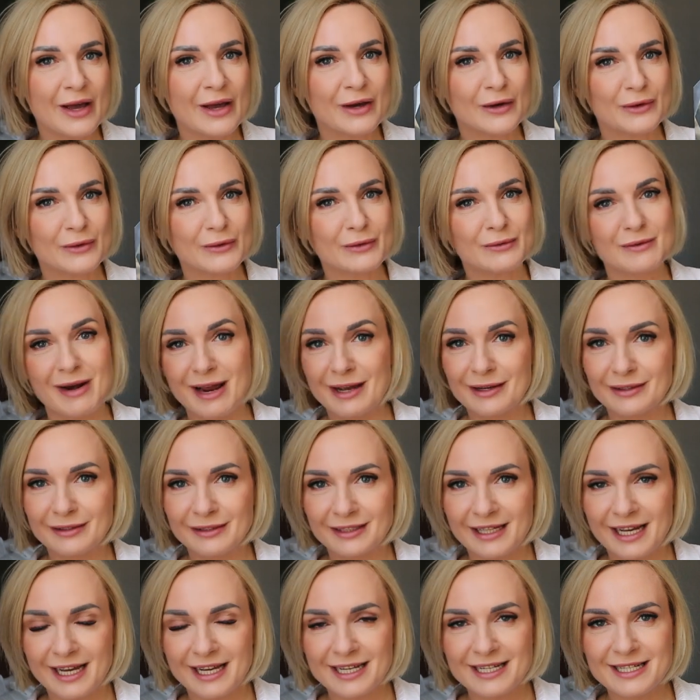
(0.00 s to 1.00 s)
who
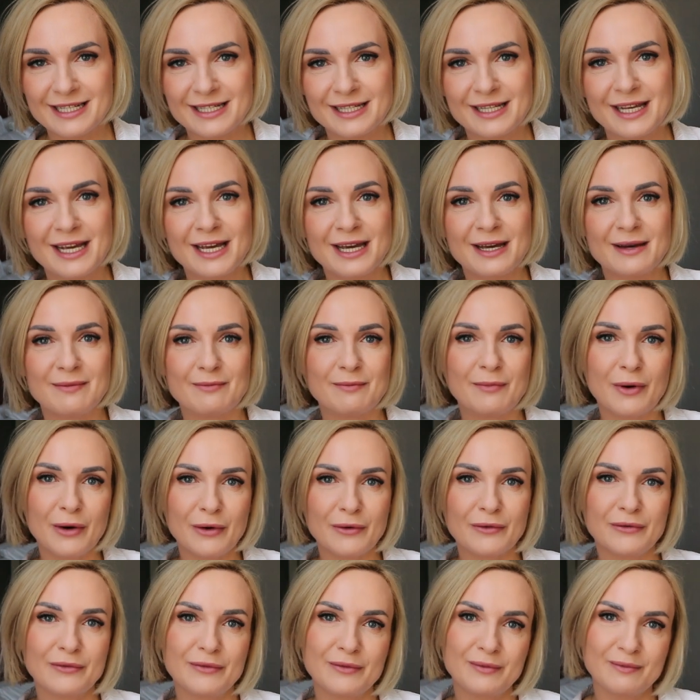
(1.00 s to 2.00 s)
recognized
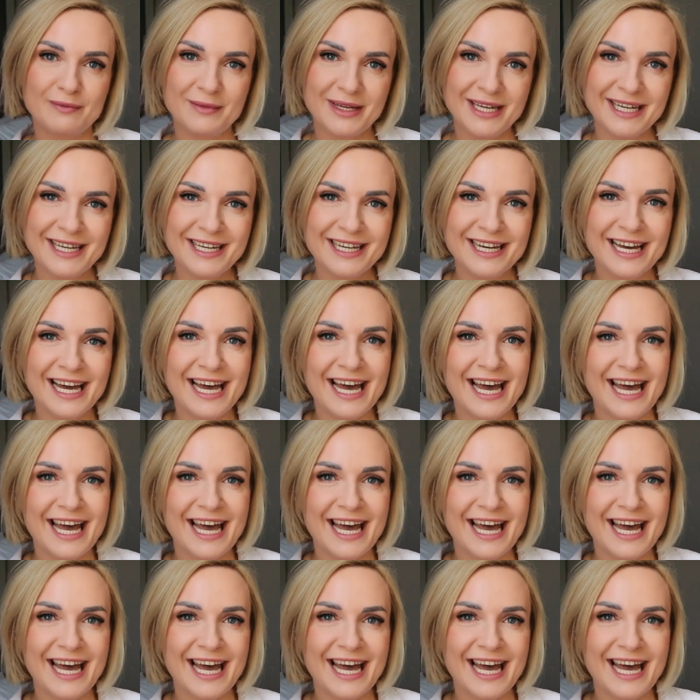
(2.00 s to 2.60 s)
both me